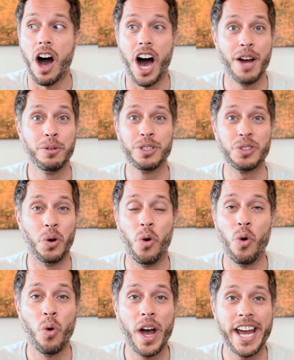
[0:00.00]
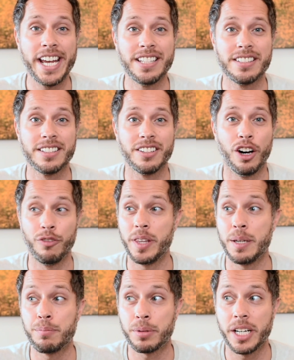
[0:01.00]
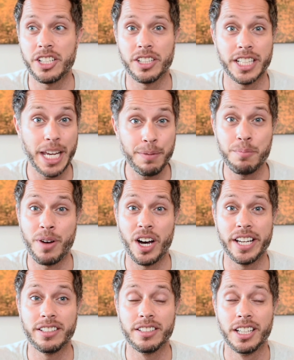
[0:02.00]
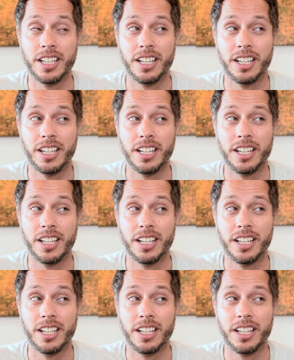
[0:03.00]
I was always of the impression, keep in mind,